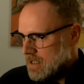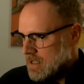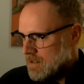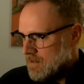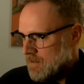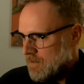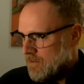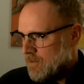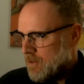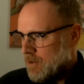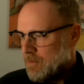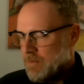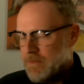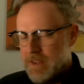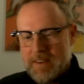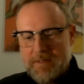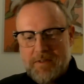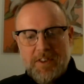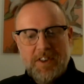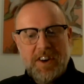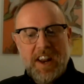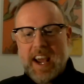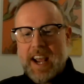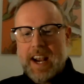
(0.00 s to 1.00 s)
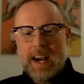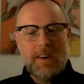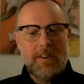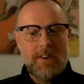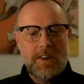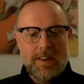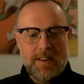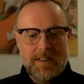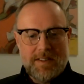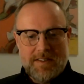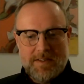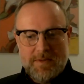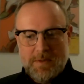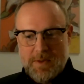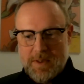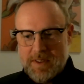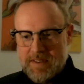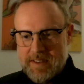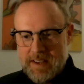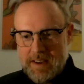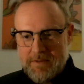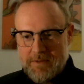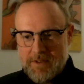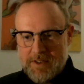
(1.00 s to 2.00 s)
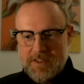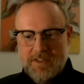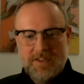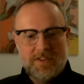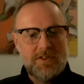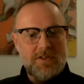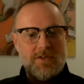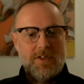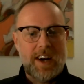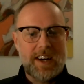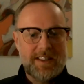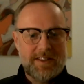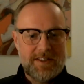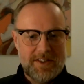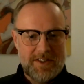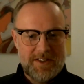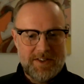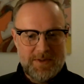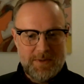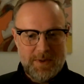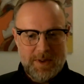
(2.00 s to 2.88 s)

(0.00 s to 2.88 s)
from different eras with different structures,